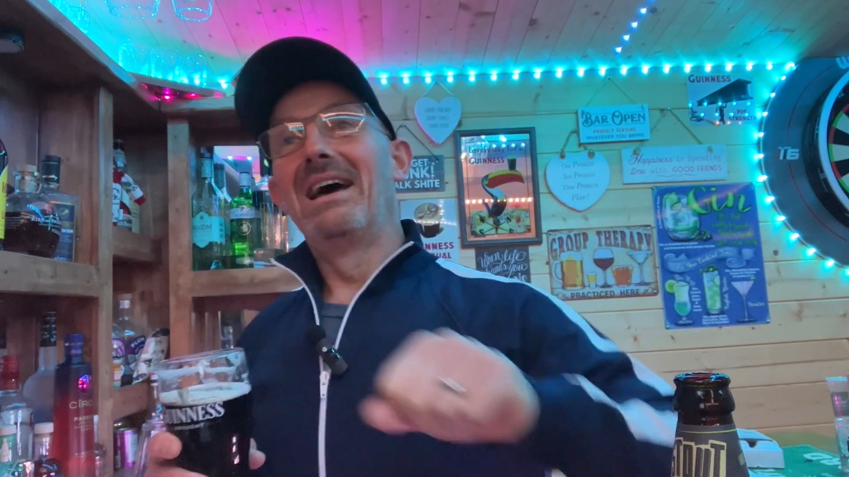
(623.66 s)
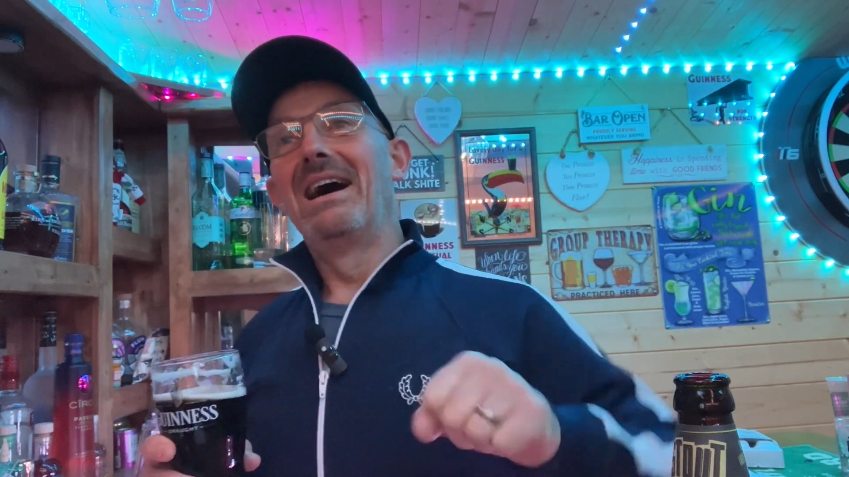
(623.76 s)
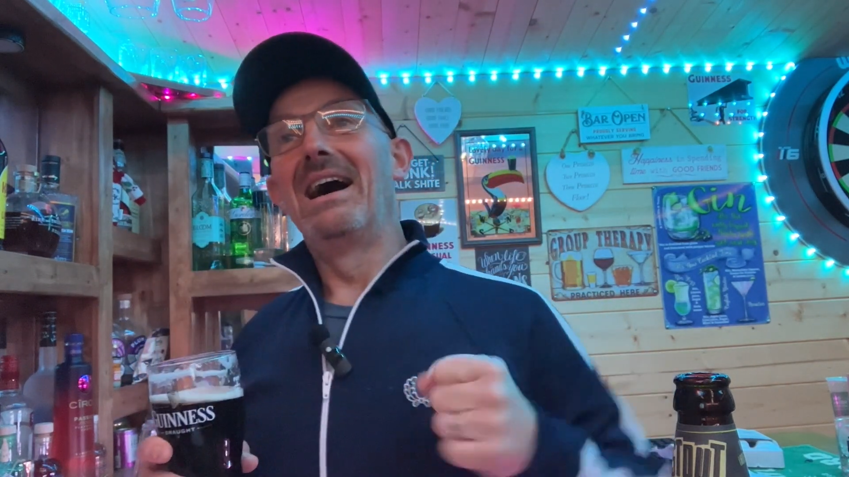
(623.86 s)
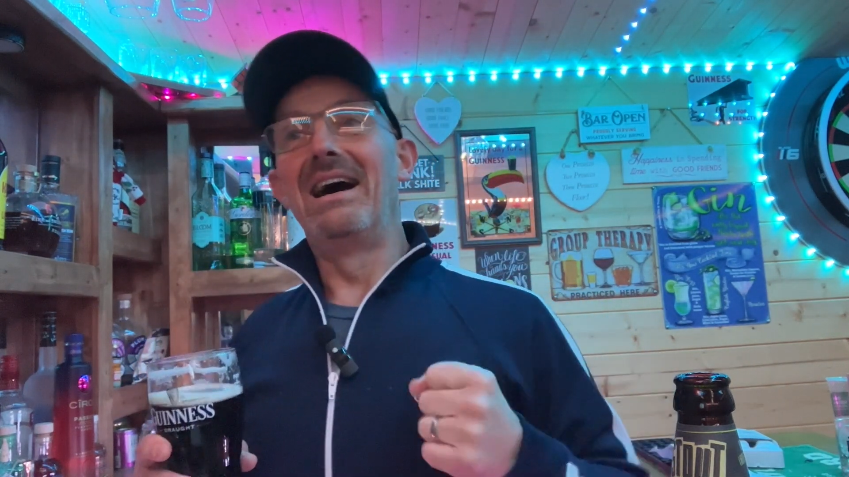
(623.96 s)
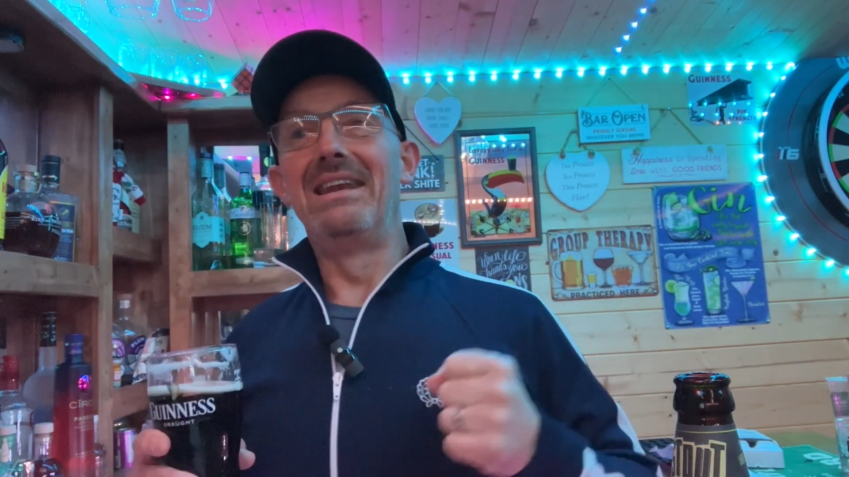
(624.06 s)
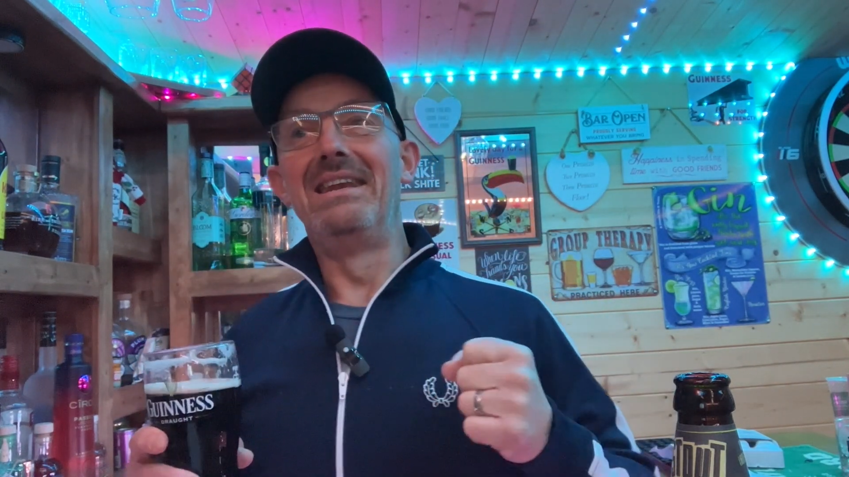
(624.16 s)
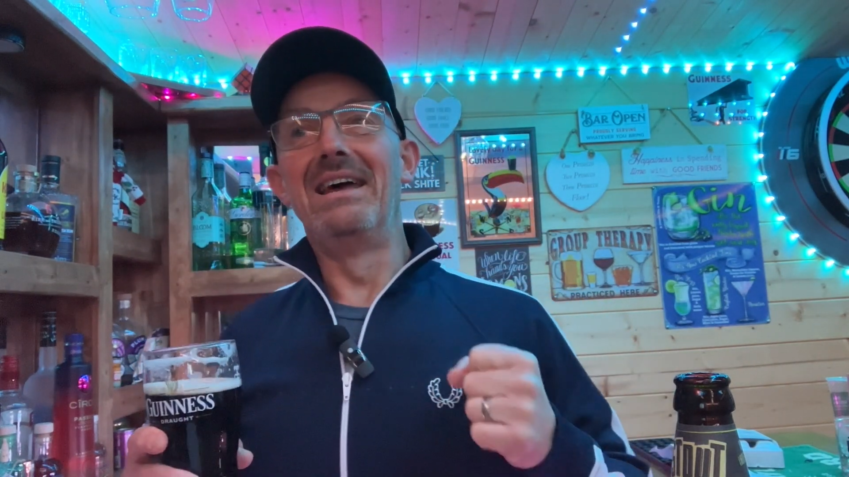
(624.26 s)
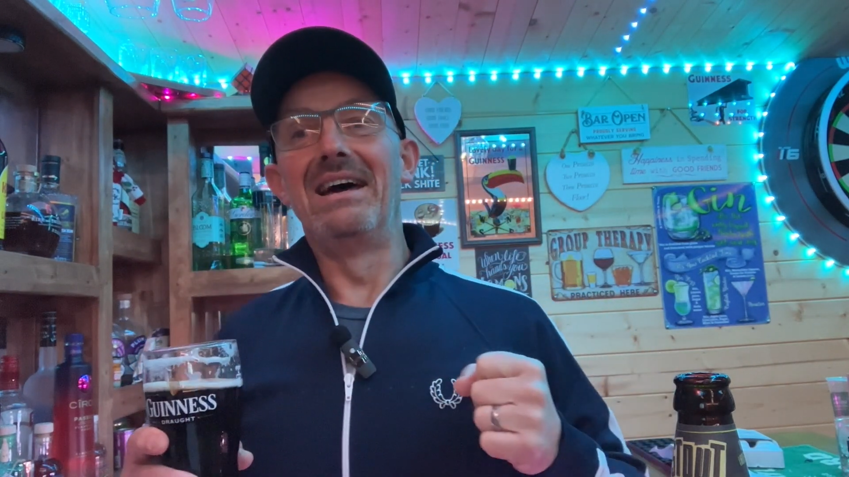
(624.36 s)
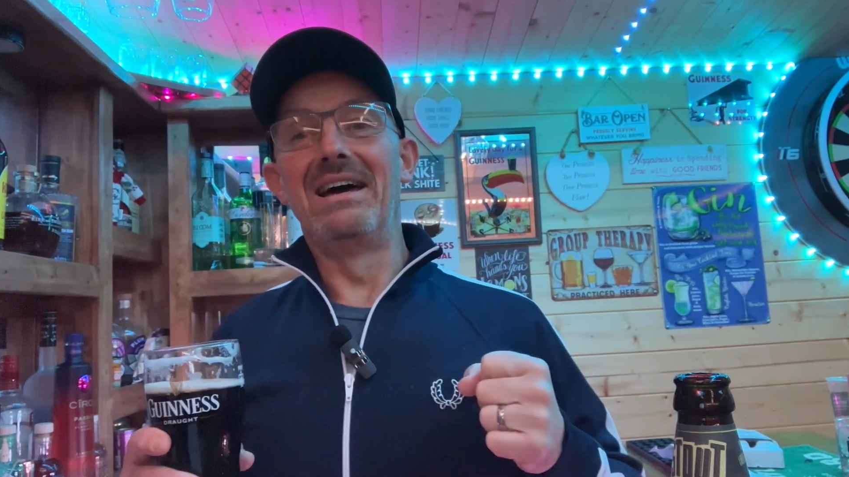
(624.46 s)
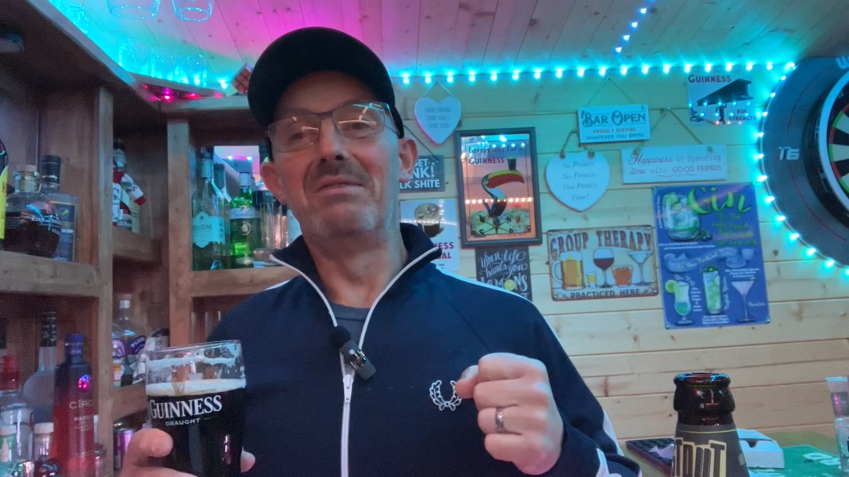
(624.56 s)
And
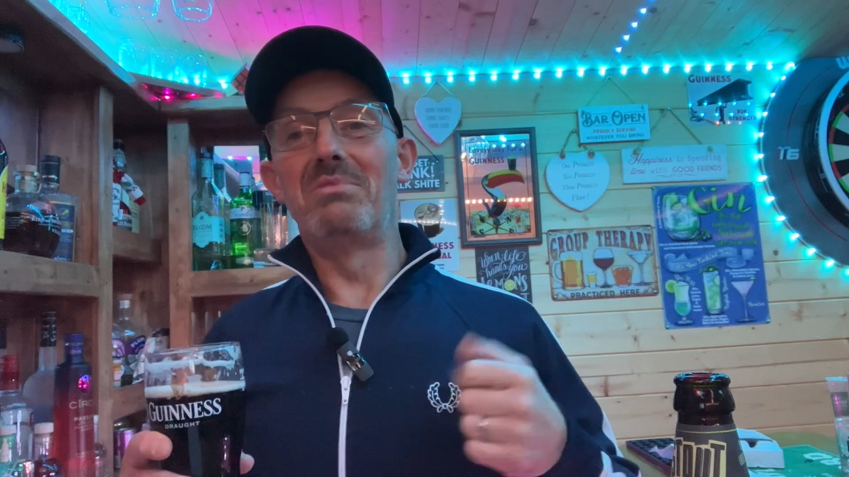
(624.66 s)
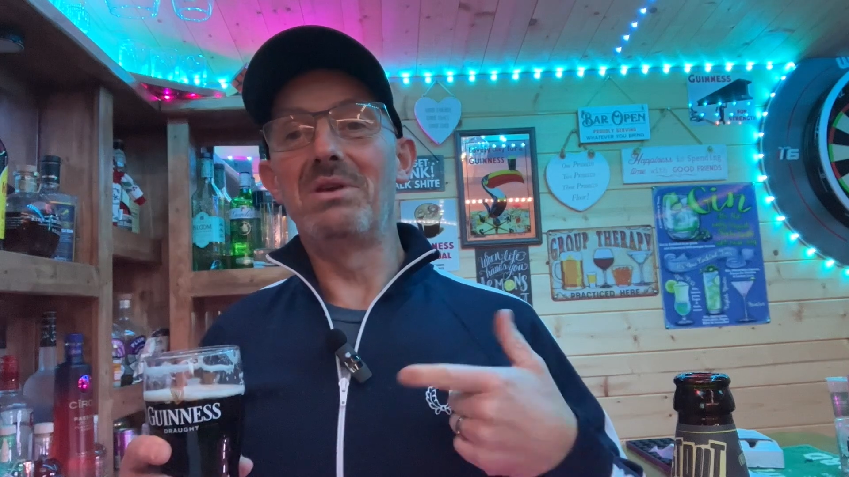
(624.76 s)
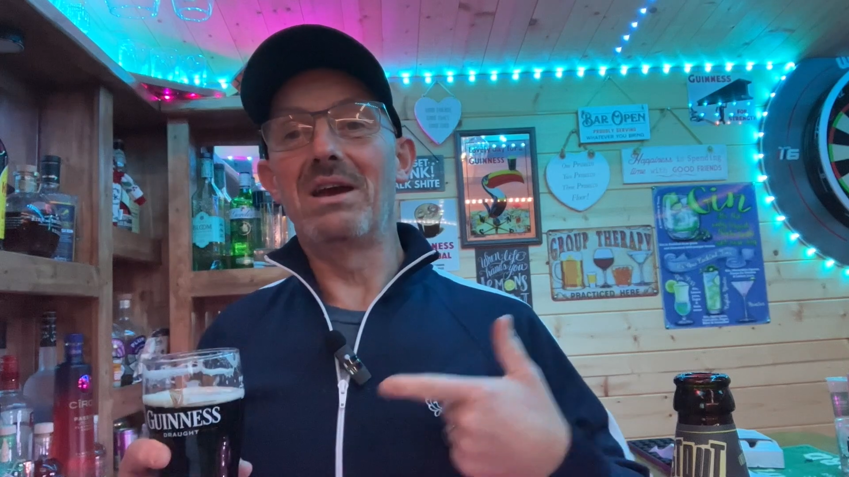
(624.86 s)
but yeah,